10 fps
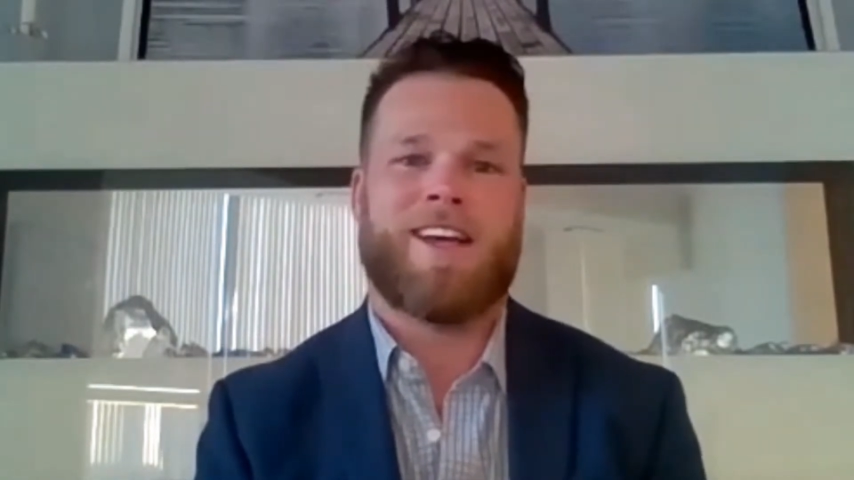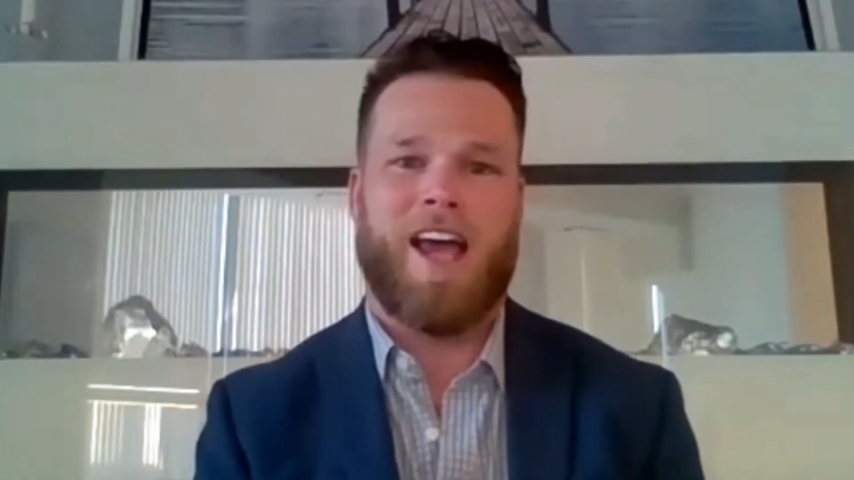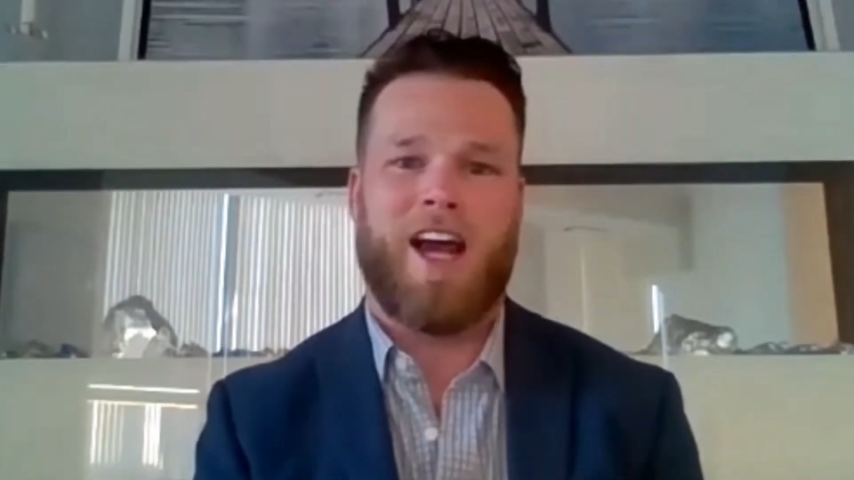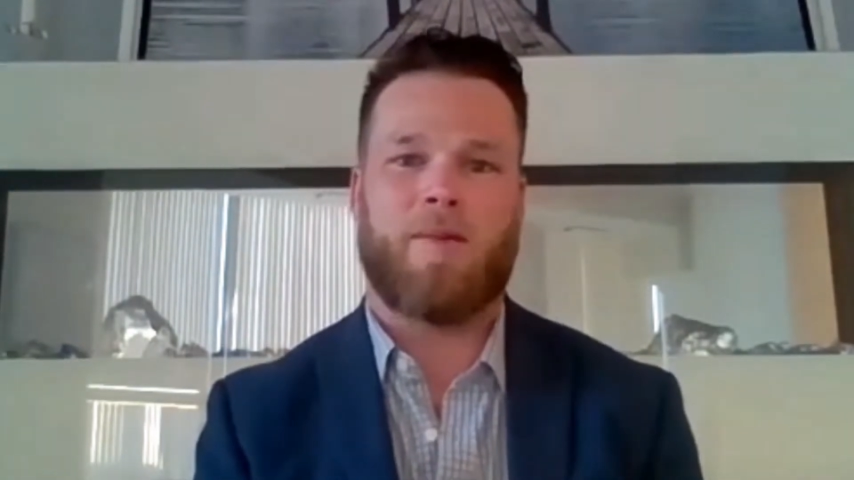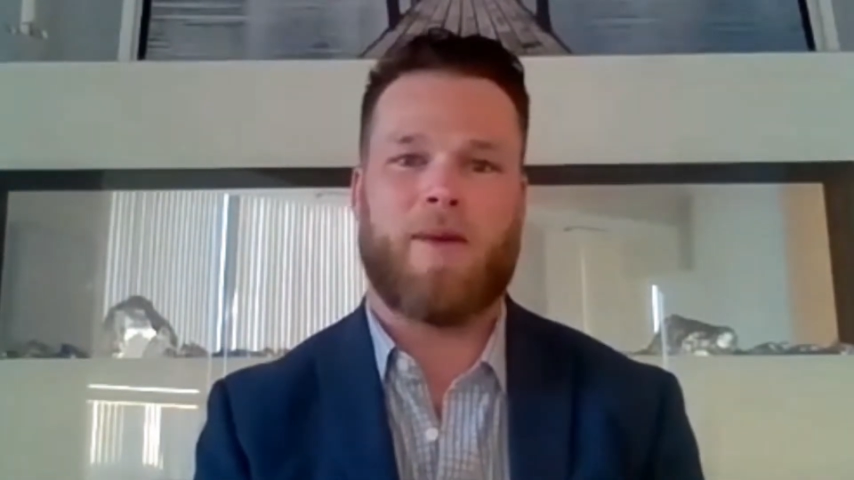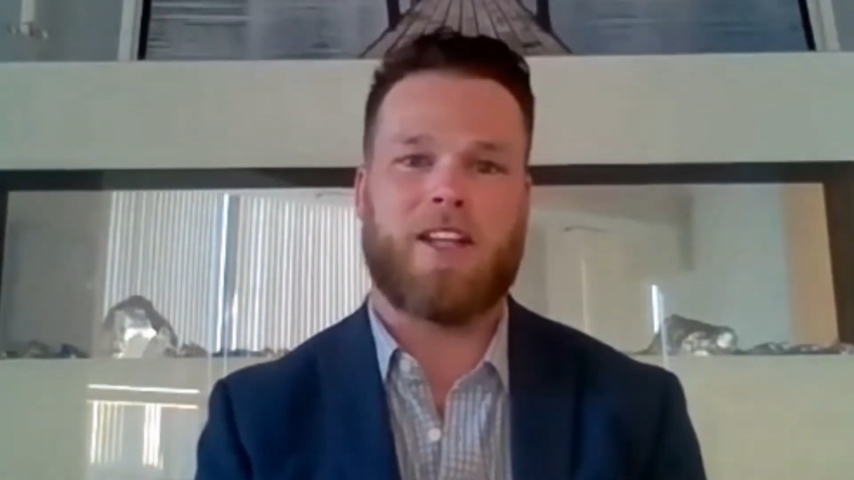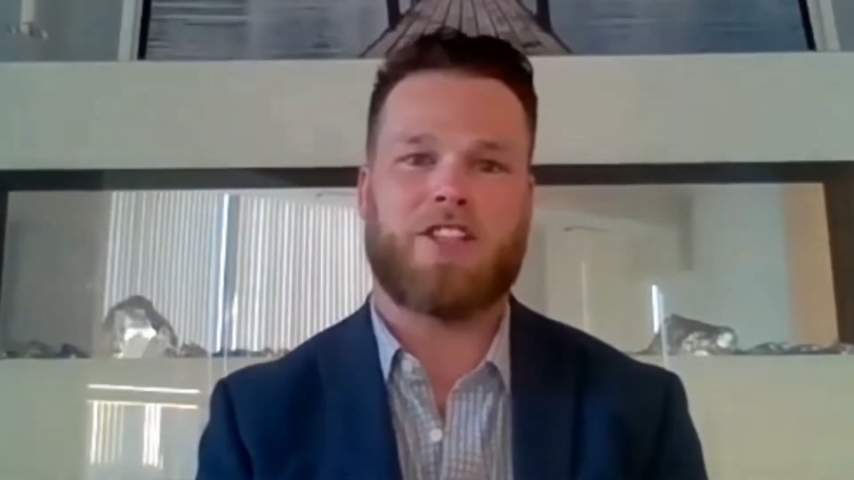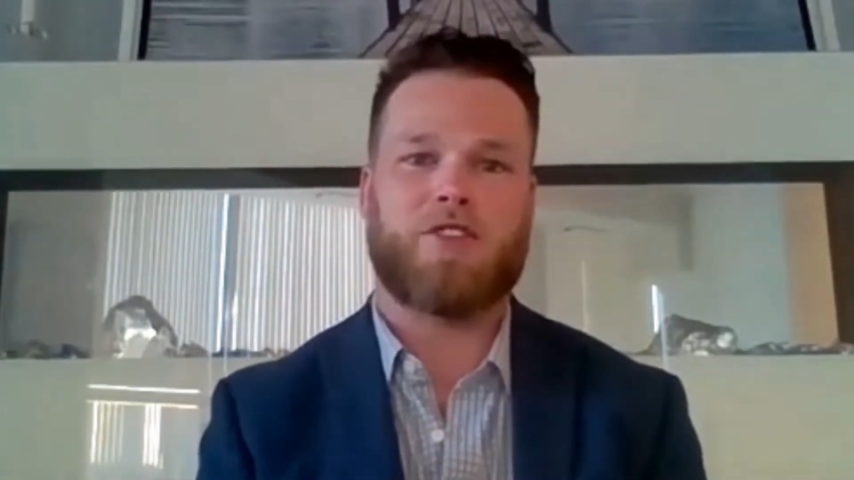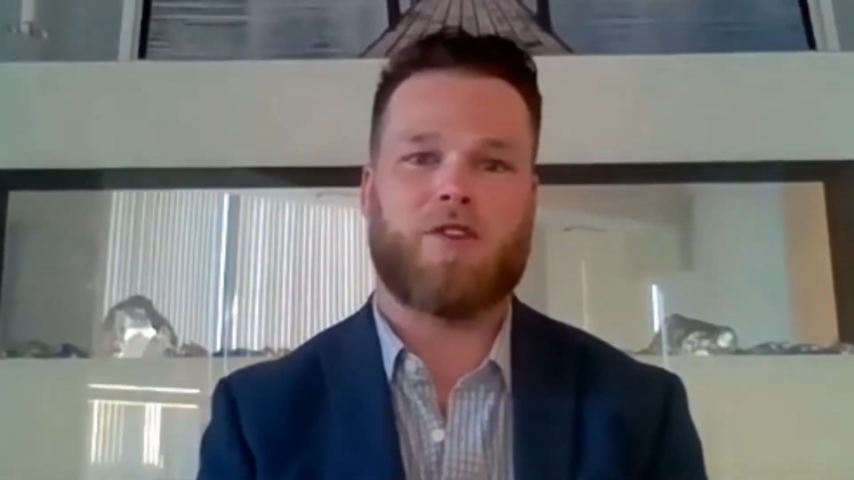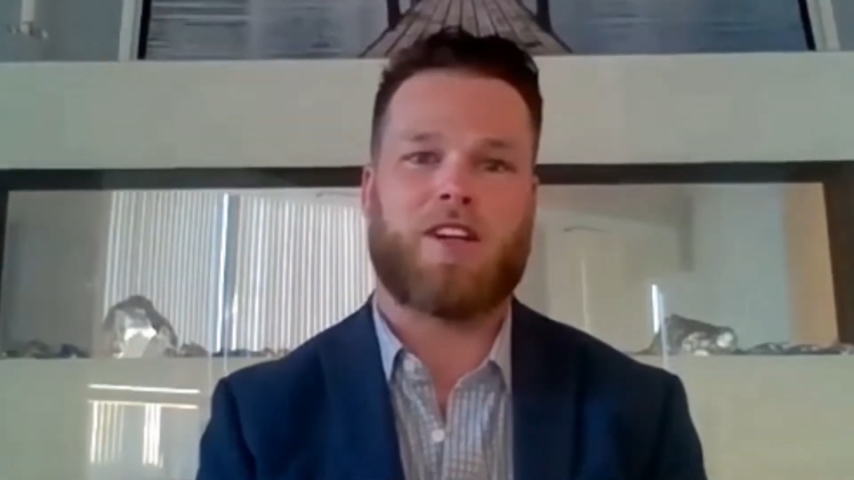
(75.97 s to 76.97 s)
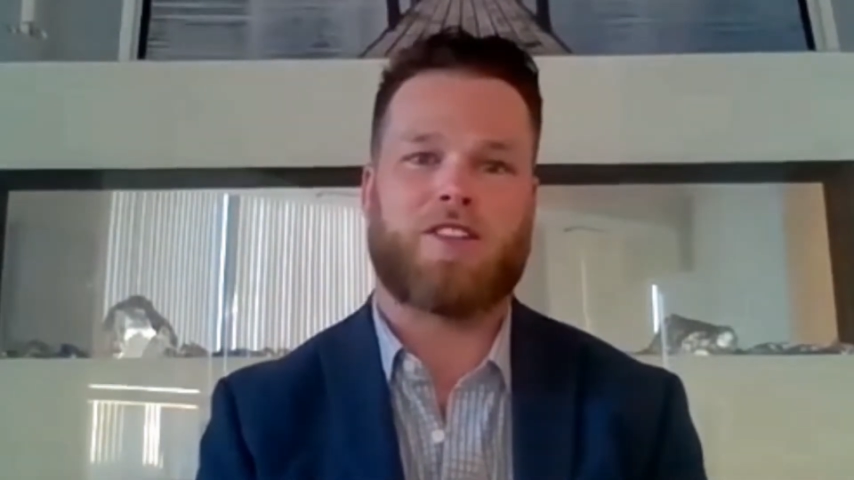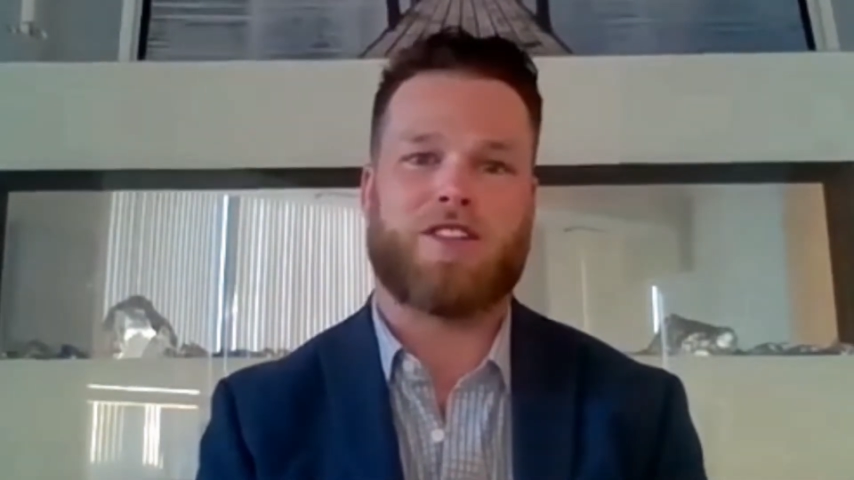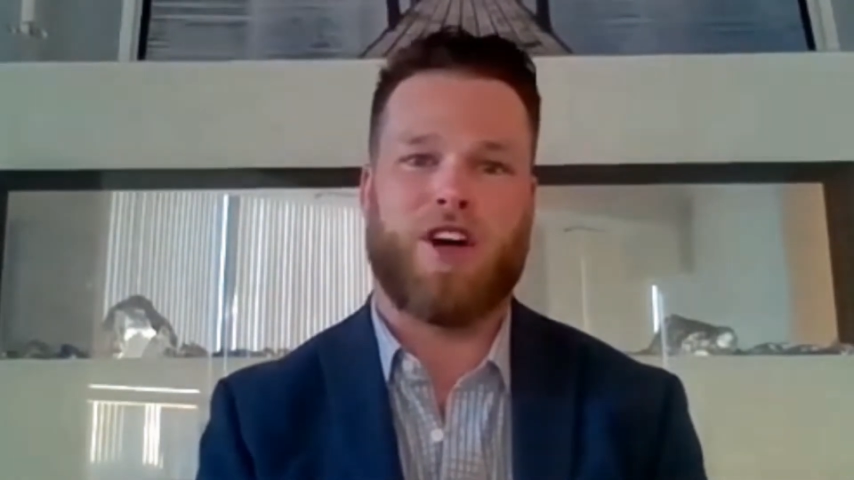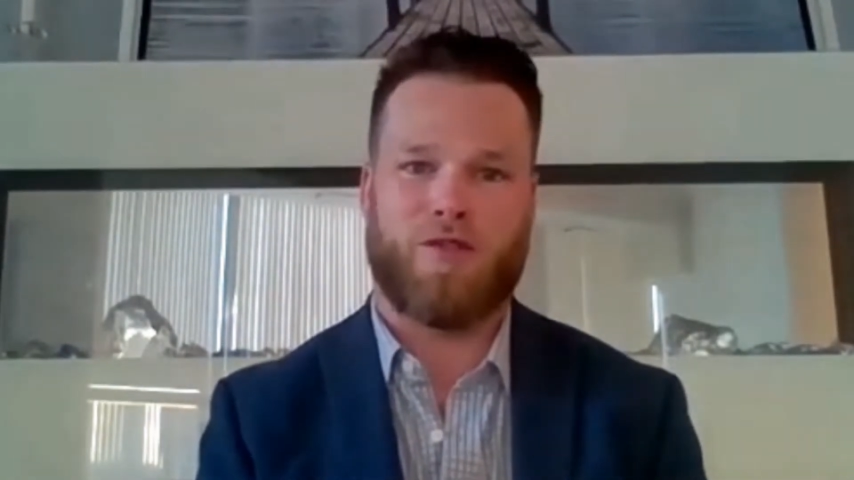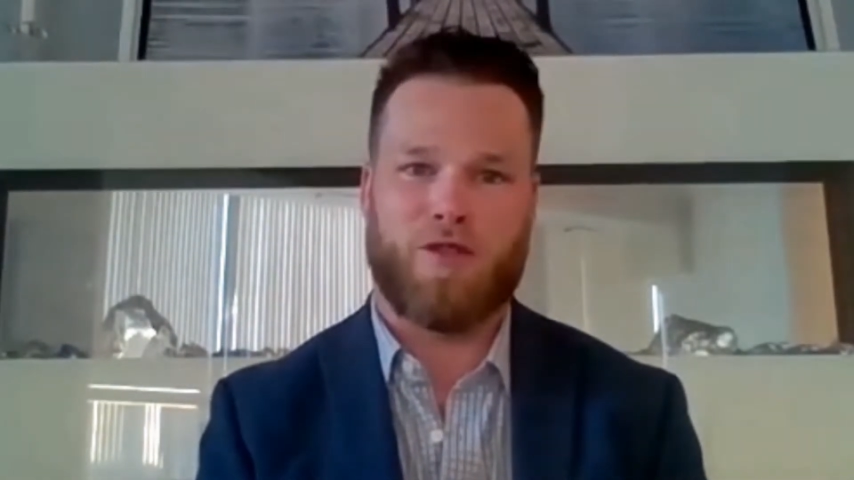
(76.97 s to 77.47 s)
and our Managing Director,
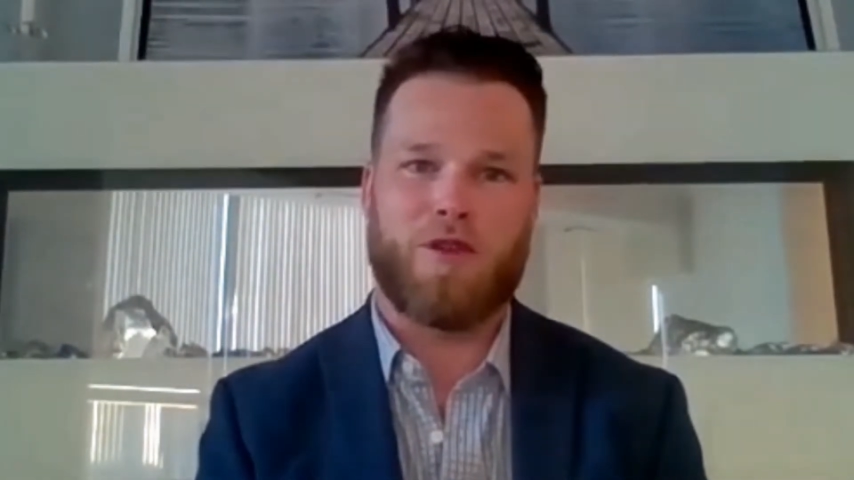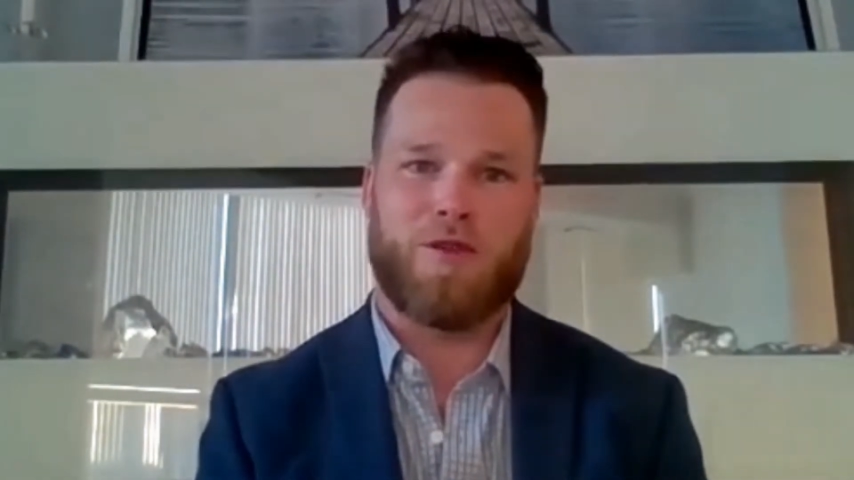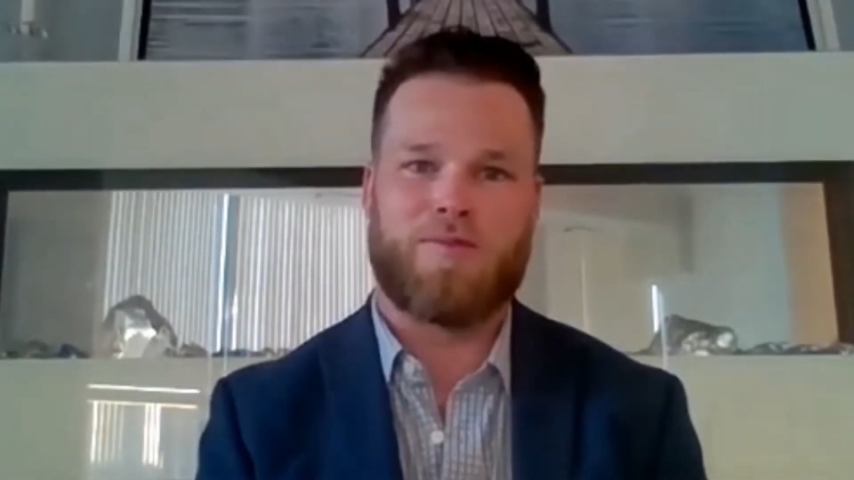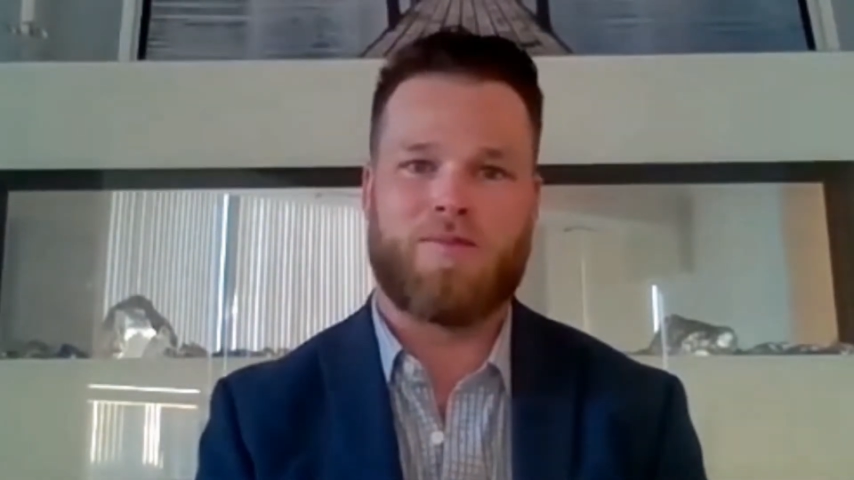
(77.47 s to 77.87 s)
Oliver Bloom.